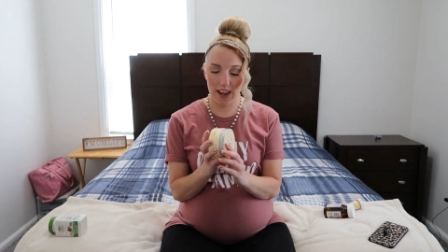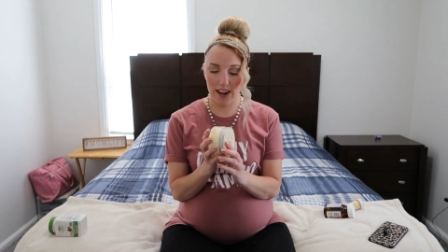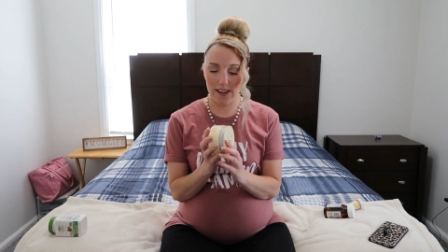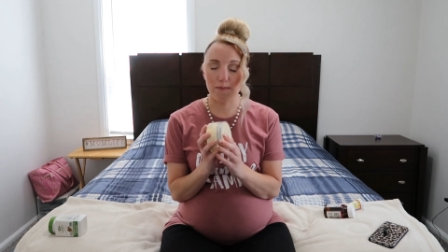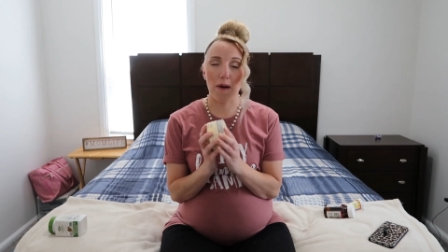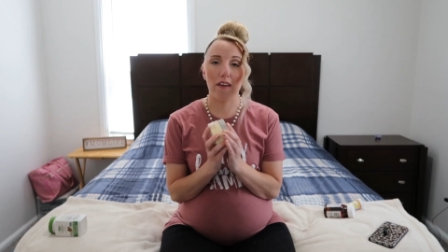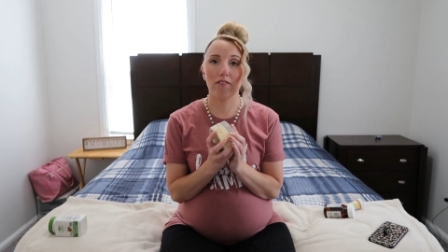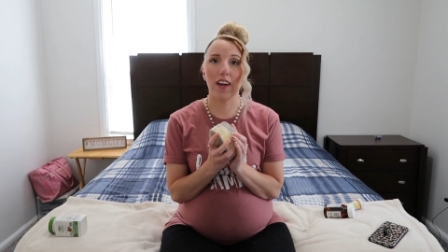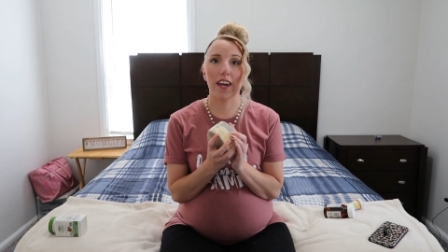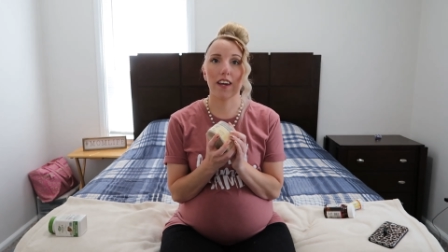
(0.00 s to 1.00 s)
It has
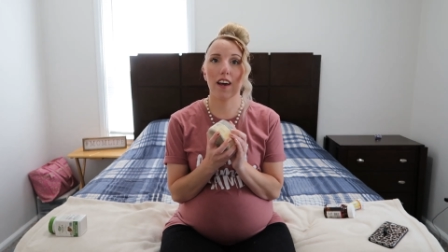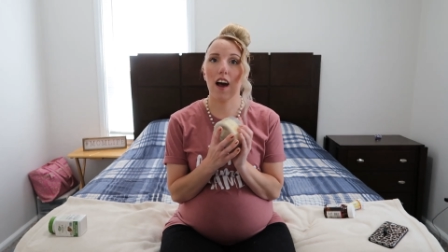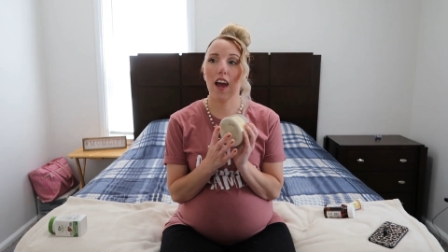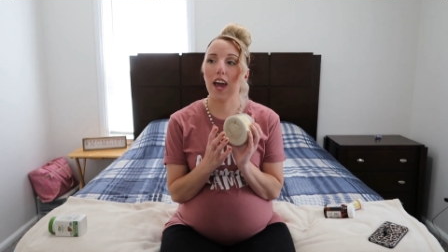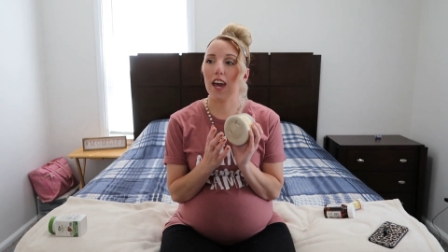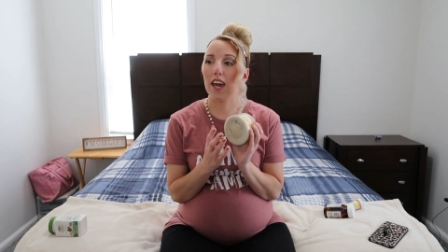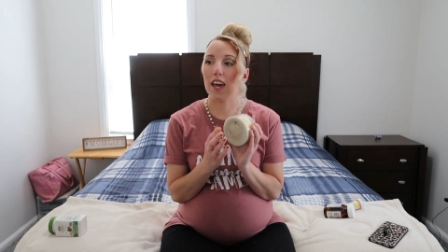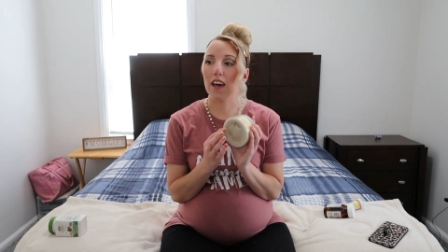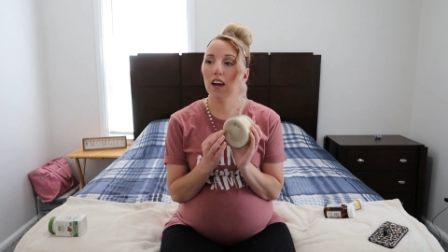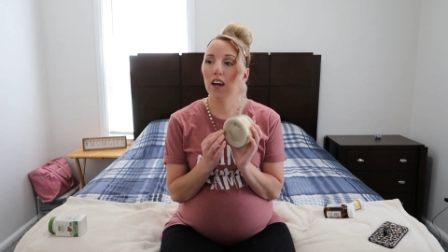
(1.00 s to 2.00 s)
been like
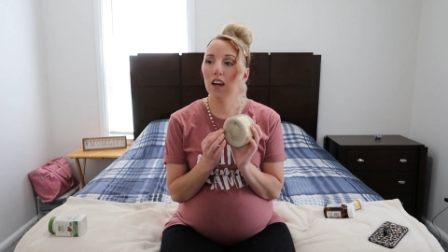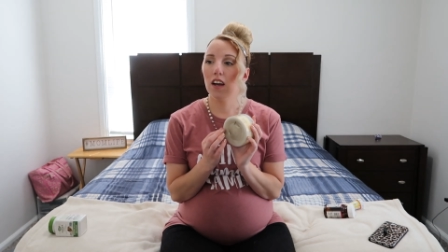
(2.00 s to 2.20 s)
a